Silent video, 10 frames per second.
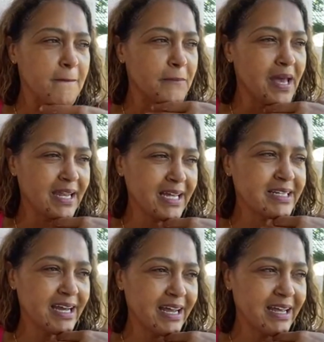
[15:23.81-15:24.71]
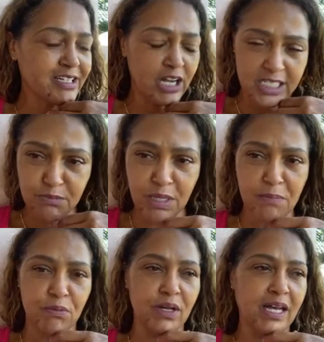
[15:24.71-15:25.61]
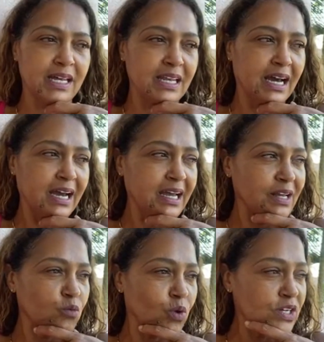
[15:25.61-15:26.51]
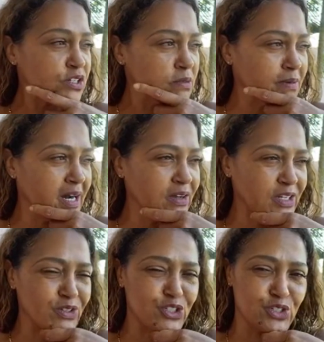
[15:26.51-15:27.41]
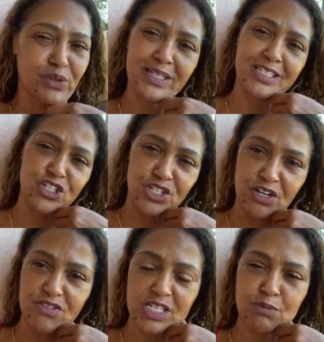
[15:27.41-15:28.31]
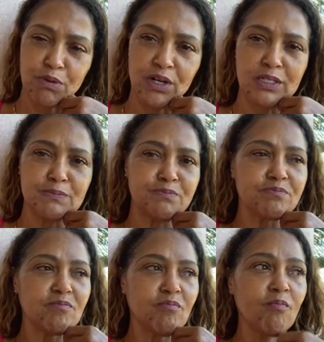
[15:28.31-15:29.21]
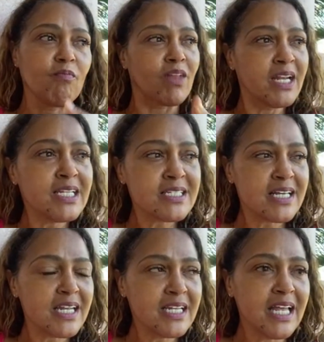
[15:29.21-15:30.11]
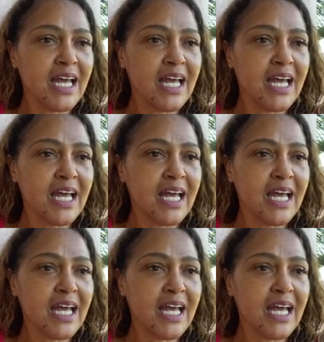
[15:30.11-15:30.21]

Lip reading: And I talked to some people and I wondered about, do I need to share this part? And I decided,